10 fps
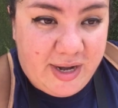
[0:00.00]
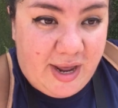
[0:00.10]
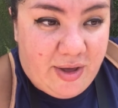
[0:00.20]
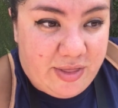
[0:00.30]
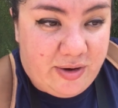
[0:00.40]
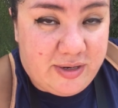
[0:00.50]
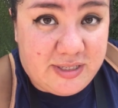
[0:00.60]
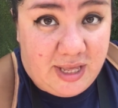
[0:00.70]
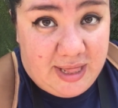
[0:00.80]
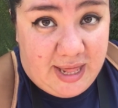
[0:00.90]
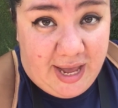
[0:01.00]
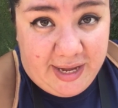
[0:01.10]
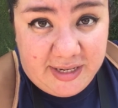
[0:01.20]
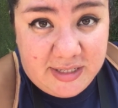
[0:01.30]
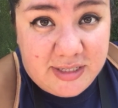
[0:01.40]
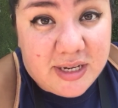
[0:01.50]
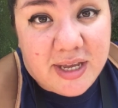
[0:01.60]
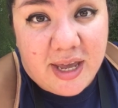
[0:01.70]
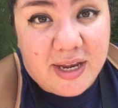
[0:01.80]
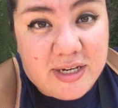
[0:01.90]
Right now there is a line to
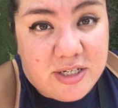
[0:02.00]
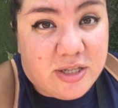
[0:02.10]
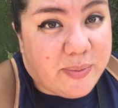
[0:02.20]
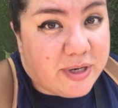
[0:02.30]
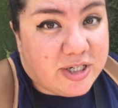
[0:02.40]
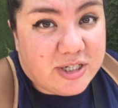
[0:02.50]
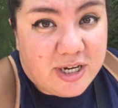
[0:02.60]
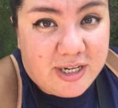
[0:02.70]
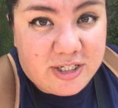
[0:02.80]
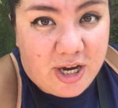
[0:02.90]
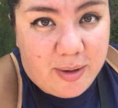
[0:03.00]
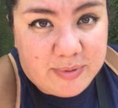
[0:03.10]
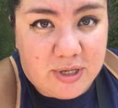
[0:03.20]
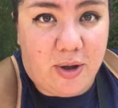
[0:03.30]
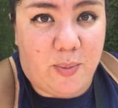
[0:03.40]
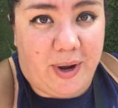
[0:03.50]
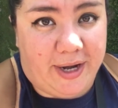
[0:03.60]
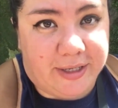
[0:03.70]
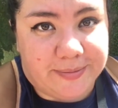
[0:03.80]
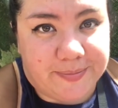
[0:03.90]
get into the merchandise shop, so I'm
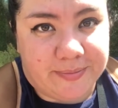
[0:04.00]
waiting.